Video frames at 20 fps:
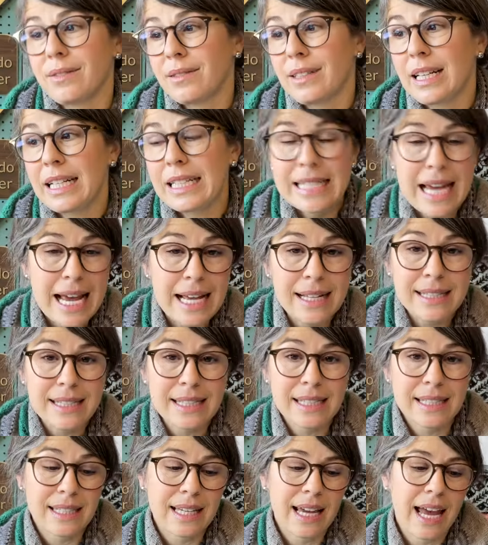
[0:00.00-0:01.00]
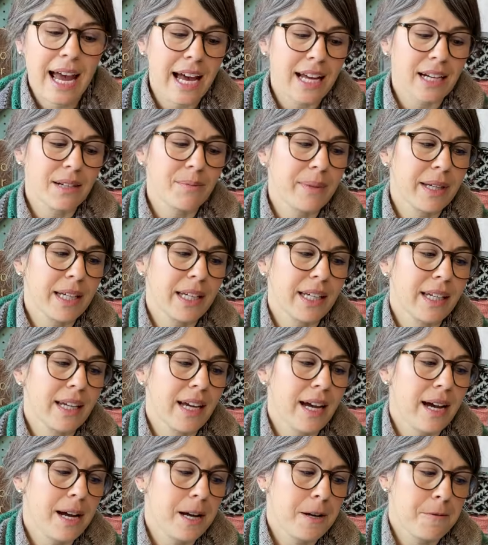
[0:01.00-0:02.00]
intense, had me
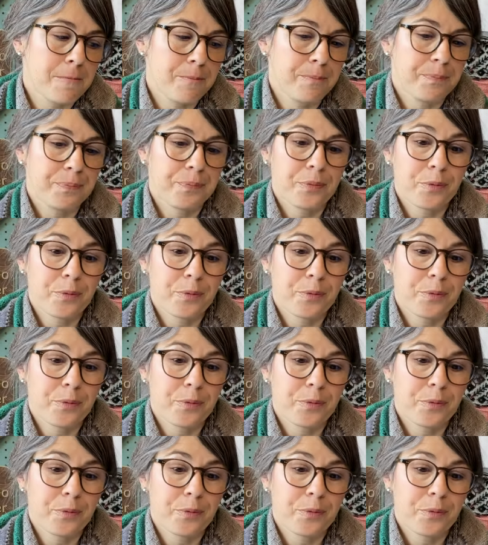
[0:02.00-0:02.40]
um,